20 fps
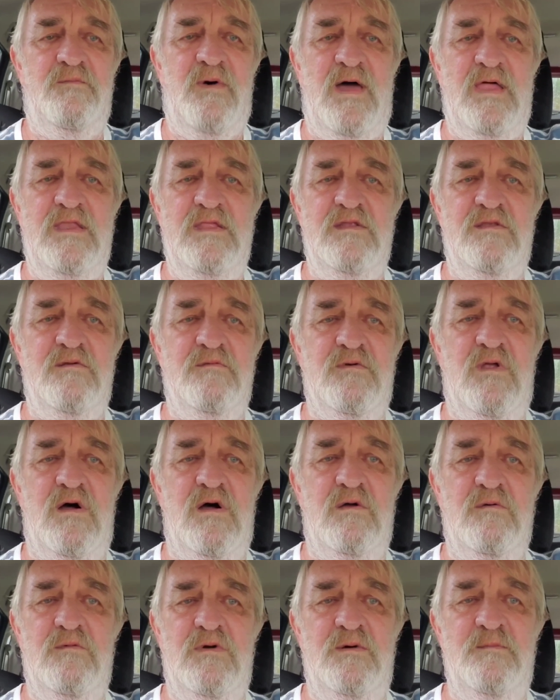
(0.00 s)
finding the
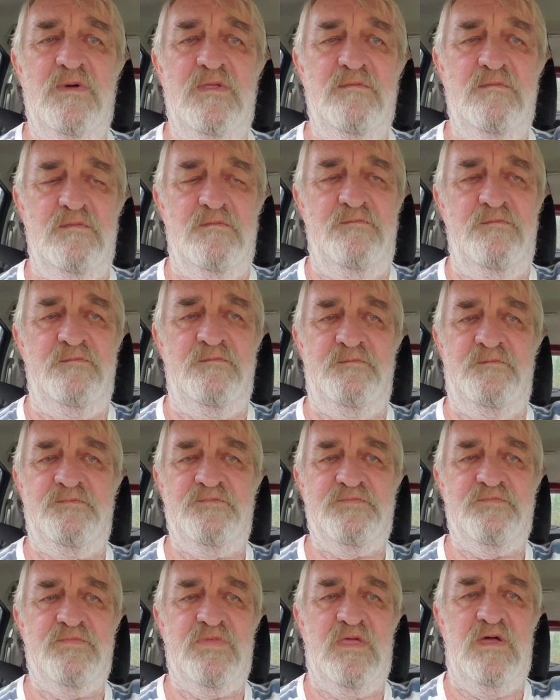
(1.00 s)
wrong women.
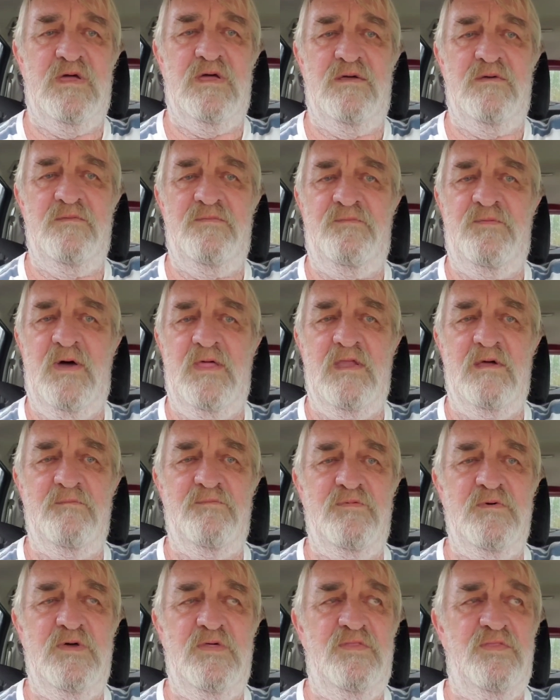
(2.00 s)
Fed
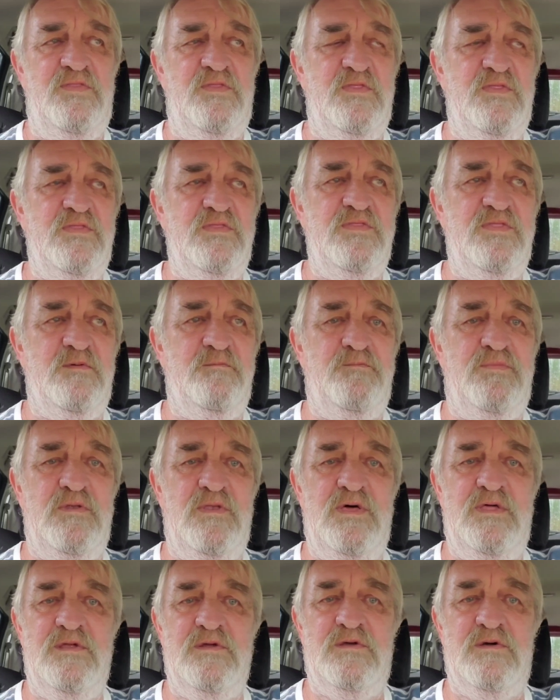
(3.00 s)
up with the
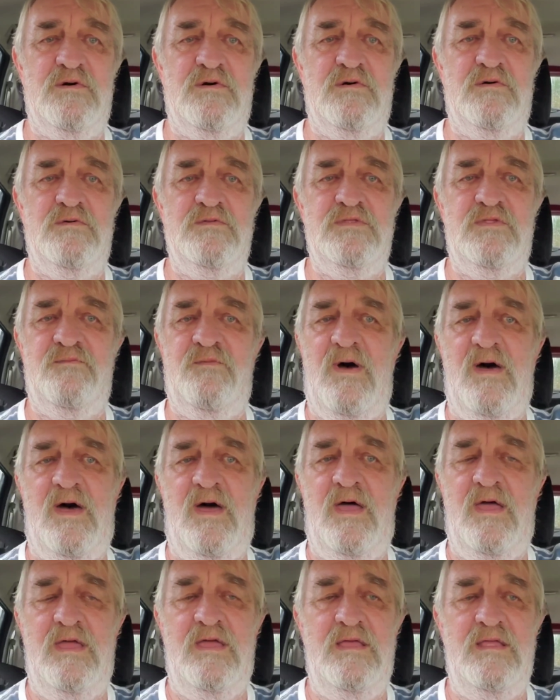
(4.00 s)
political
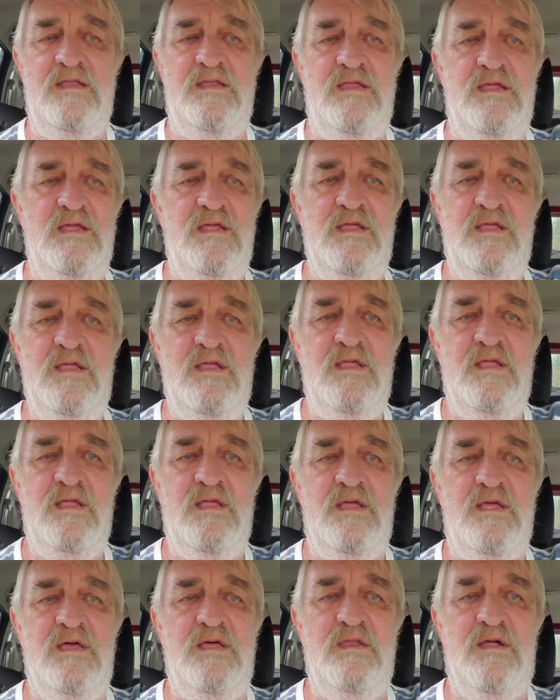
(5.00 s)
divide
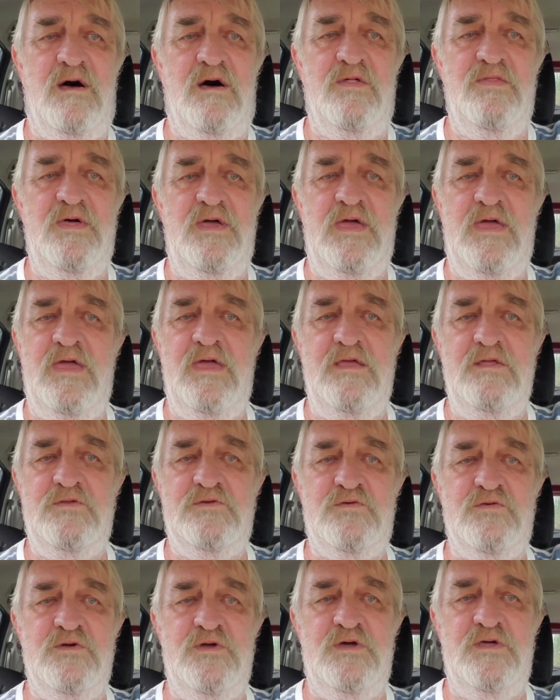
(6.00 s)
and all the
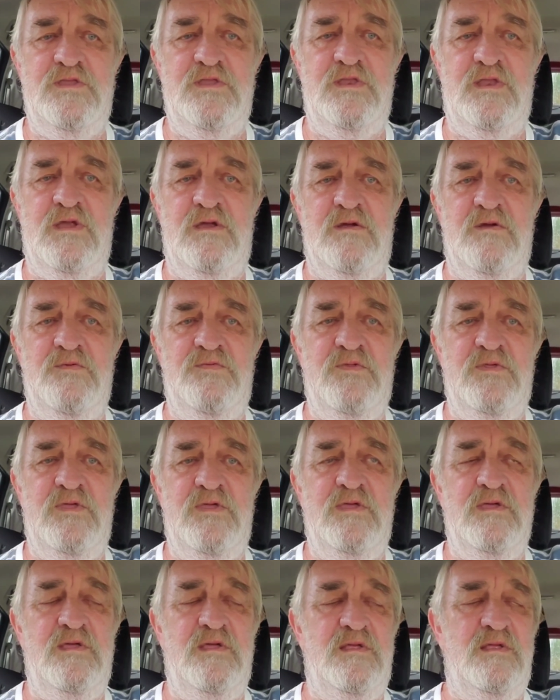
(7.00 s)
hatred and
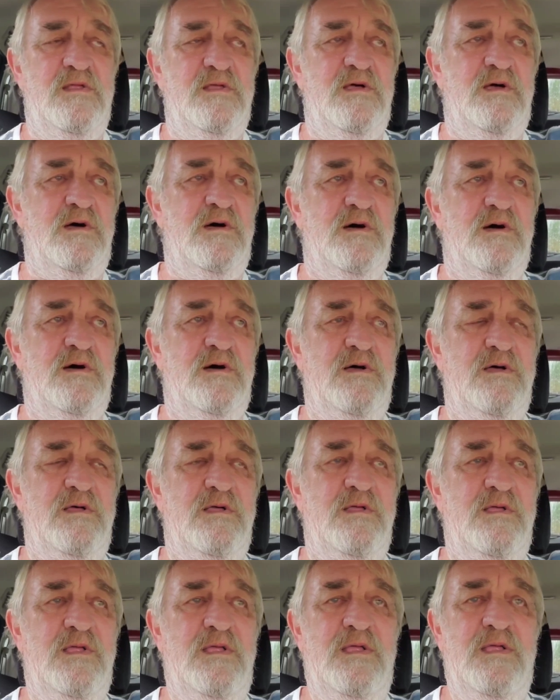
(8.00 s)
everything.
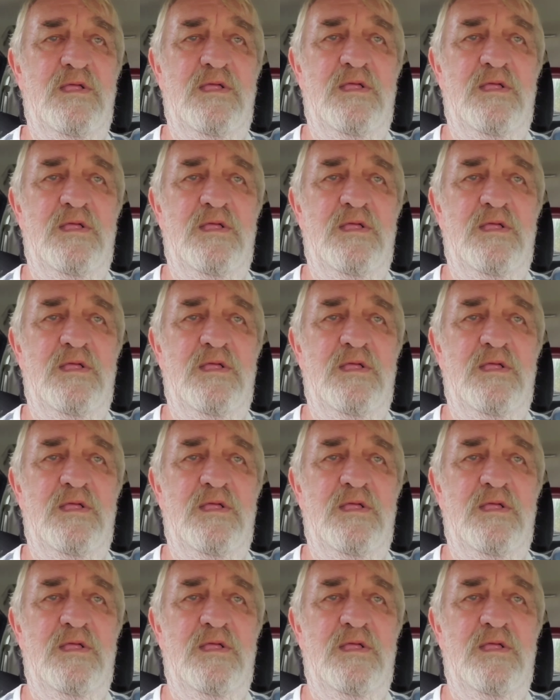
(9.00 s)
I